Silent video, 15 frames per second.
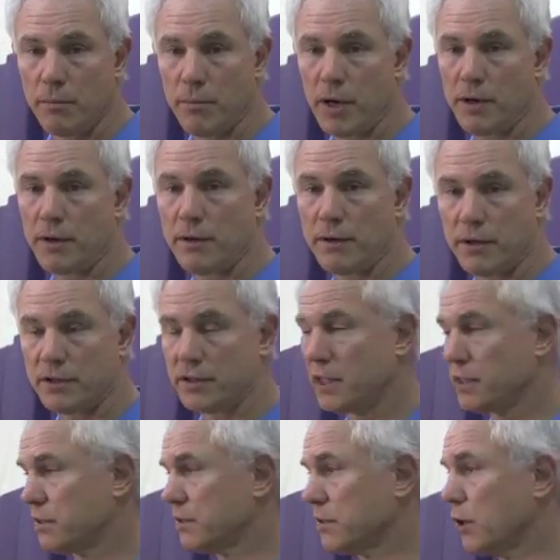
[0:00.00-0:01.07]
but the
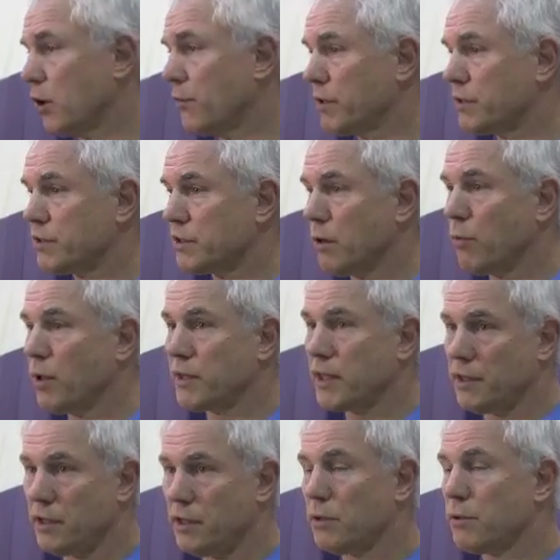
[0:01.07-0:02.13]
season's over, so what
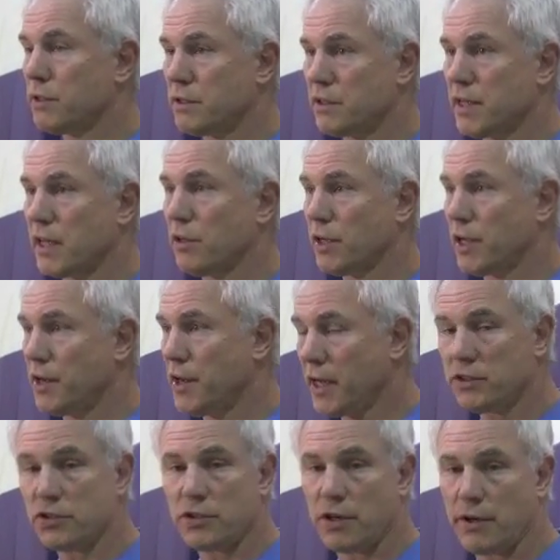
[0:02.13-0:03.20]
they do is they look at
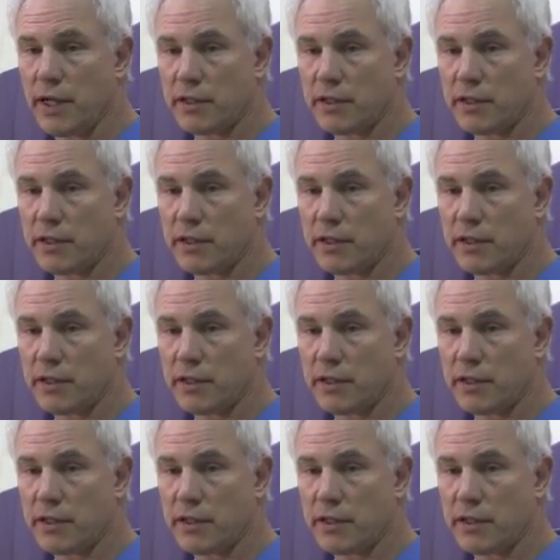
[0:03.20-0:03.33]
next year.